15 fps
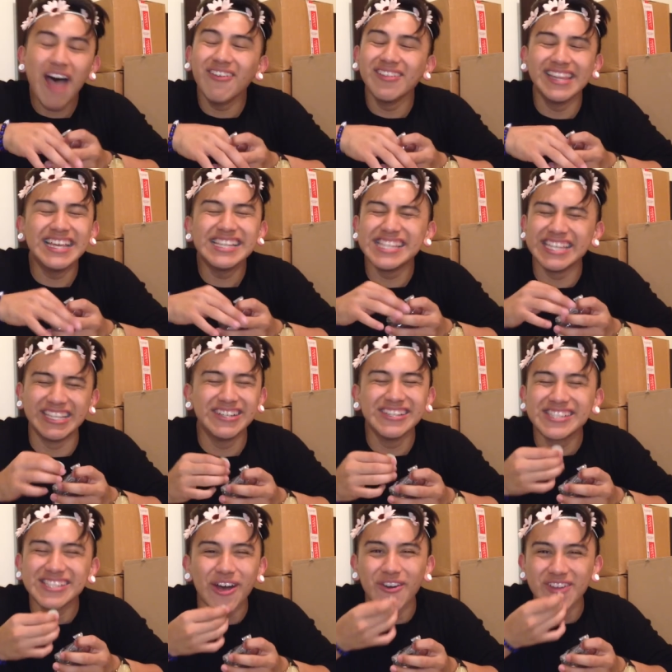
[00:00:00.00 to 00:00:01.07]
Oh, Leslie, you're
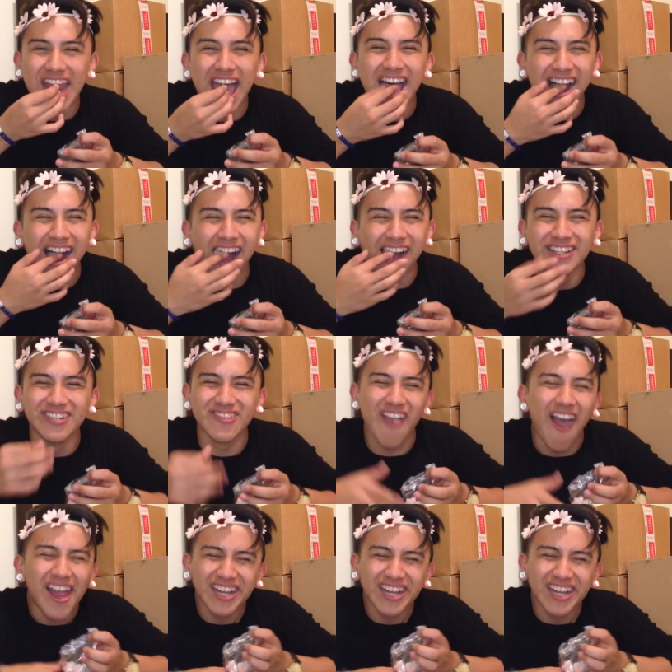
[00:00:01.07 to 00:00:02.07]
so nice.